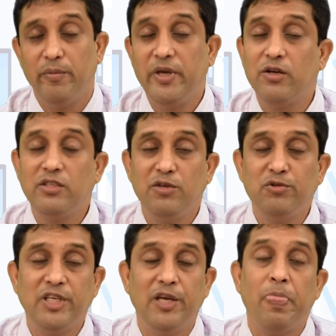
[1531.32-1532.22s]
because you
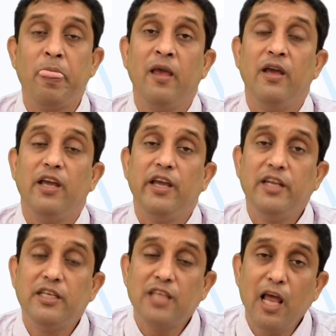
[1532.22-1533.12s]
see, in
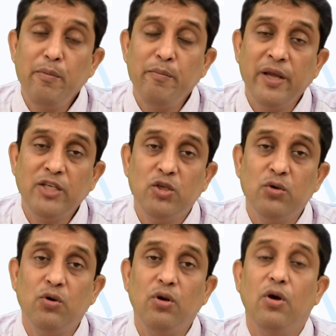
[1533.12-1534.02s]
a self-made
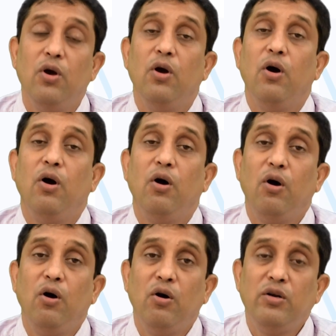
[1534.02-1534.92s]
tool,
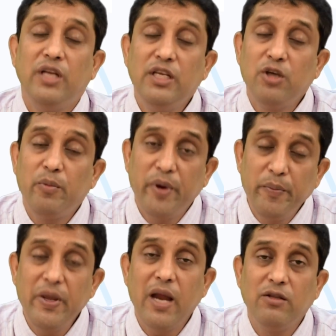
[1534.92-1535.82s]
teacher
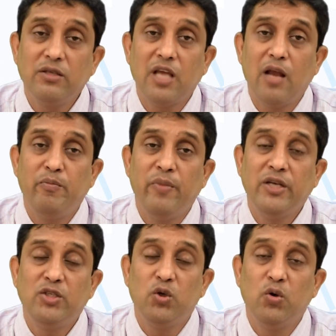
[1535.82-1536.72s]
prepare the
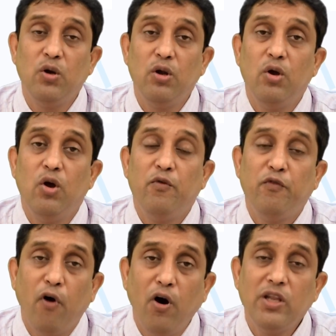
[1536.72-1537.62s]
self-made tool
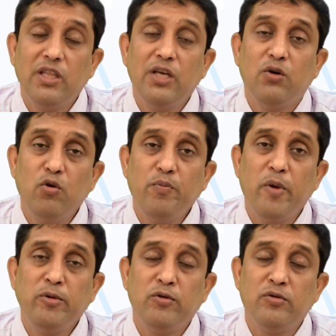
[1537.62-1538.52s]
for the group
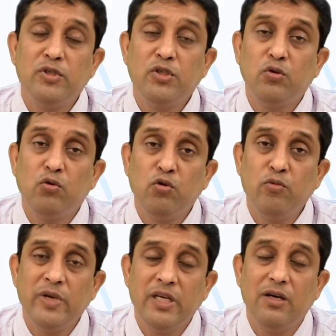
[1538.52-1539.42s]
of students to
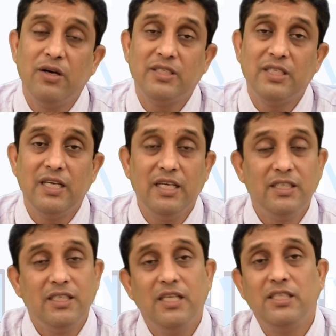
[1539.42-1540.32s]
whom he or she
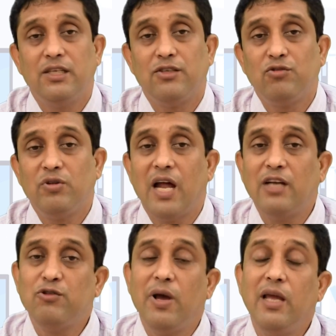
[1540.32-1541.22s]
is teaching. So
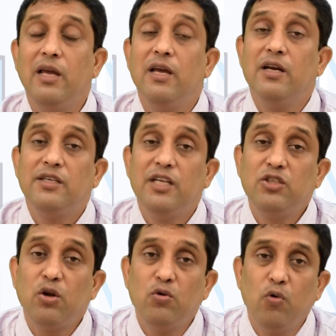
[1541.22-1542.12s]
that's why
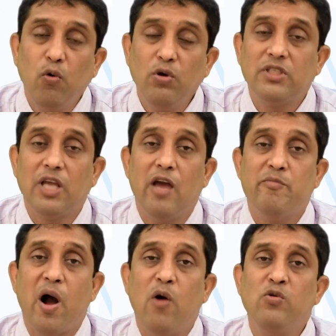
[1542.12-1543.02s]
teacher knows
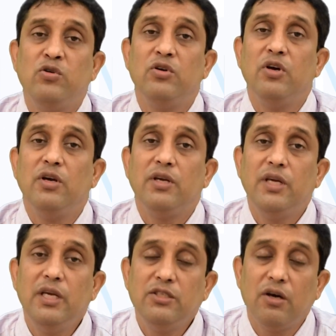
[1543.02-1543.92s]
about
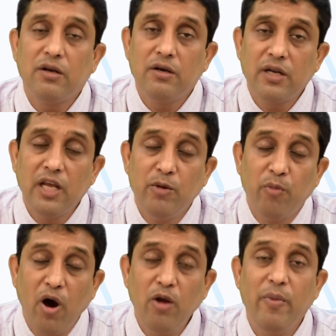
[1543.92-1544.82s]
his or her
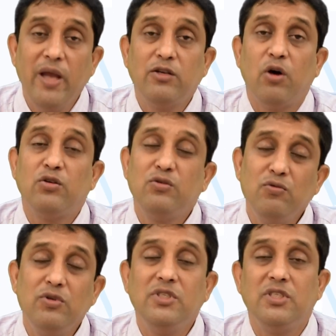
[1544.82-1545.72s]
involvement or
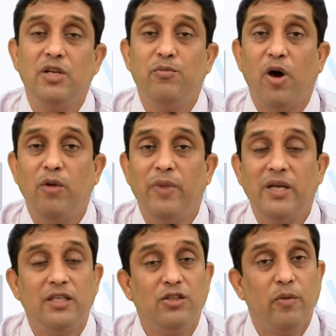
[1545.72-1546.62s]
students'
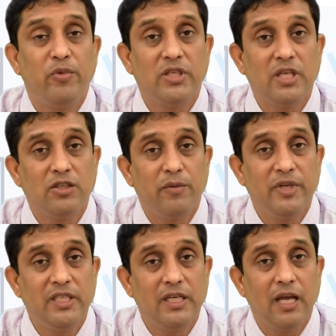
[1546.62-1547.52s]
involvement in the process of
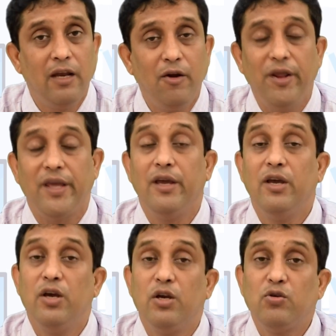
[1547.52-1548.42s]
teaching and learning.
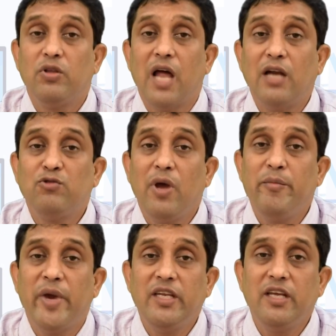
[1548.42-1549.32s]
So that's why
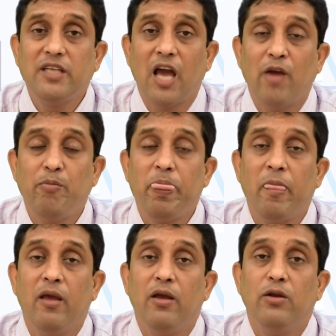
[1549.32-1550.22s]
many a time
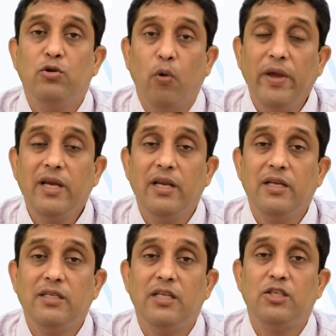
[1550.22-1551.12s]

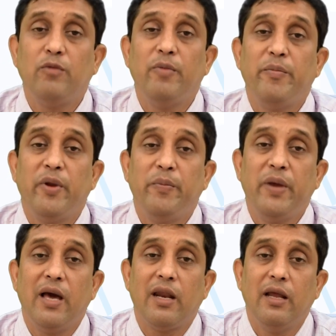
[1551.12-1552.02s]
knowingly teacher may
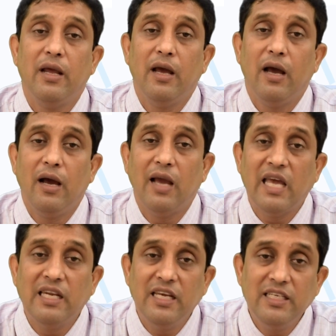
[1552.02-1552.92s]
prepare
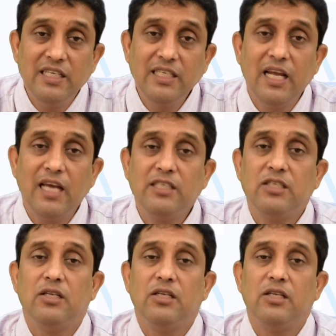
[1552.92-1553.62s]
an easy test,